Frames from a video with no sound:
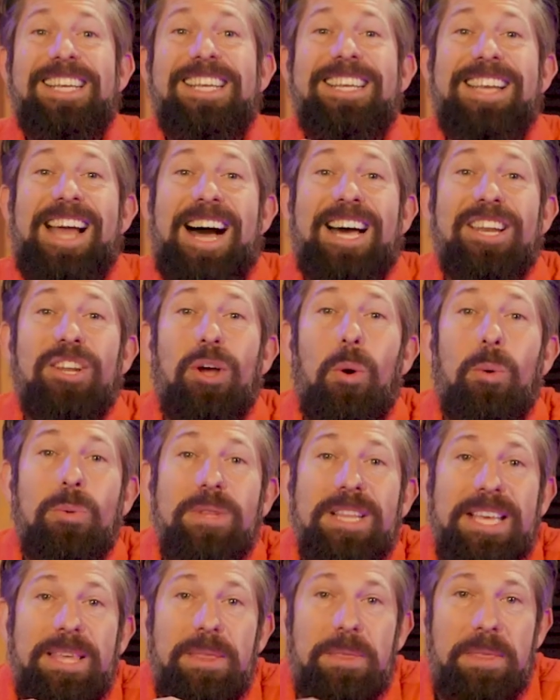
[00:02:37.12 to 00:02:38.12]
Not
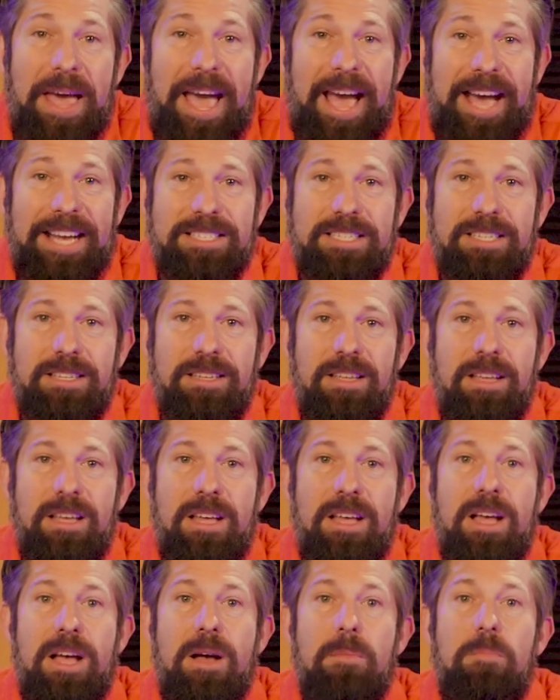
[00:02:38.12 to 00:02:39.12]
only that,
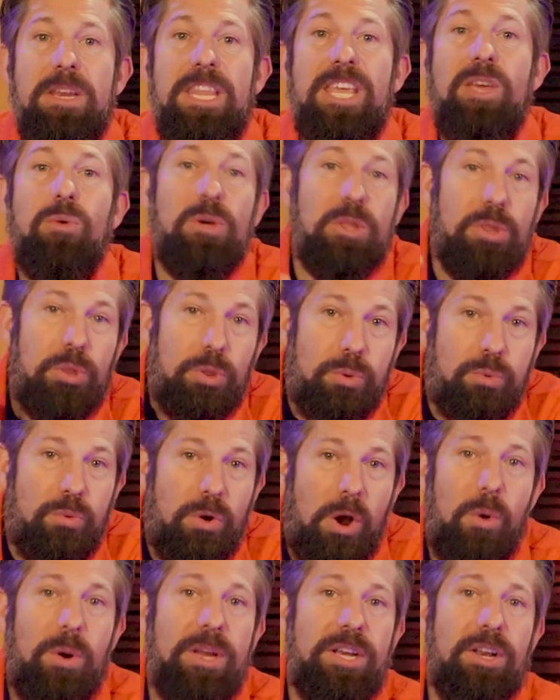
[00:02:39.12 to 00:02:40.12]
but he would
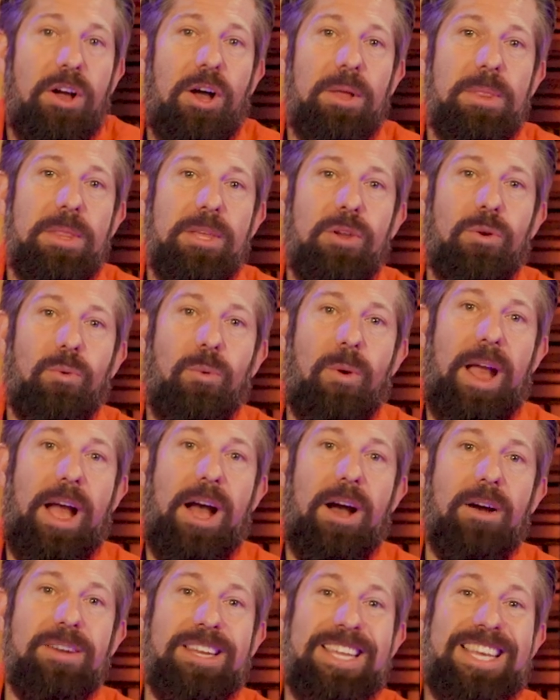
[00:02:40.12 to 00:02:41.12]
throw it on the
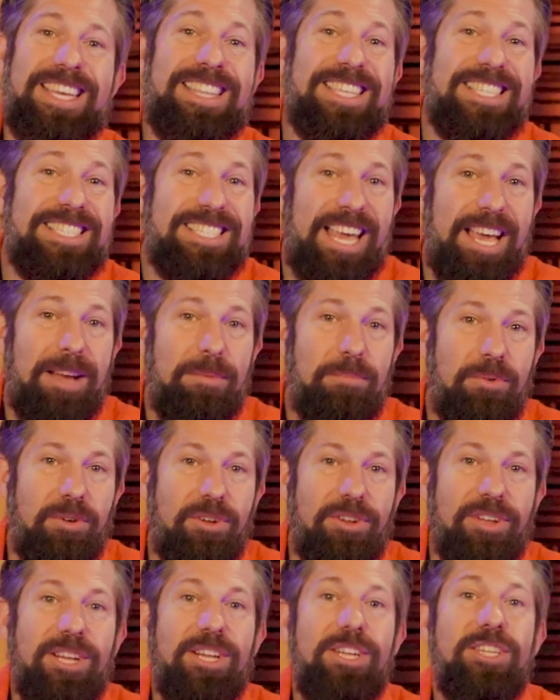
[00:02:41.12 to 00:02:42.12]
ground in the
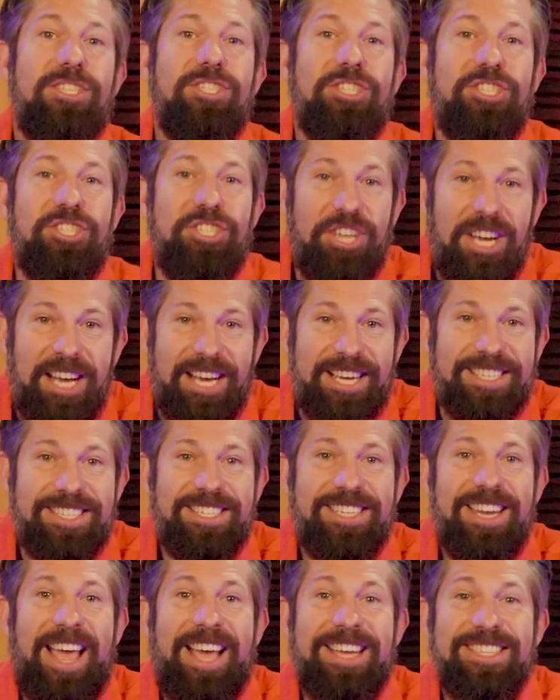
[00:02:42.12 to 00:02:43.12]
temple,
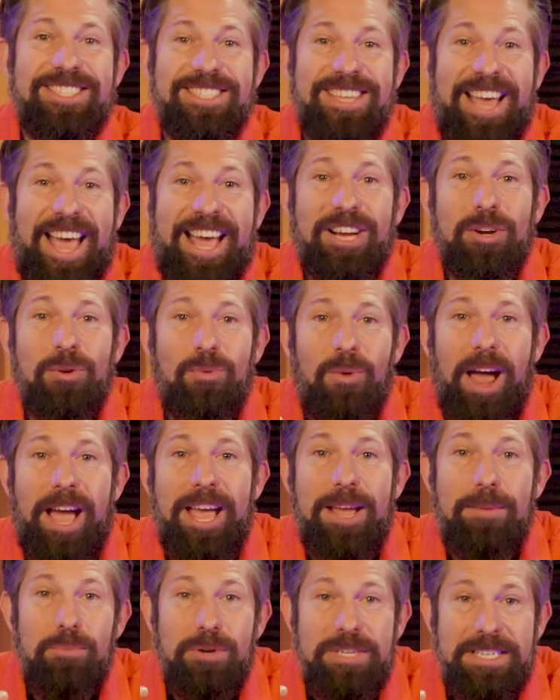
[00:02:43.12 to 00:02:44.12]
just as Zechariah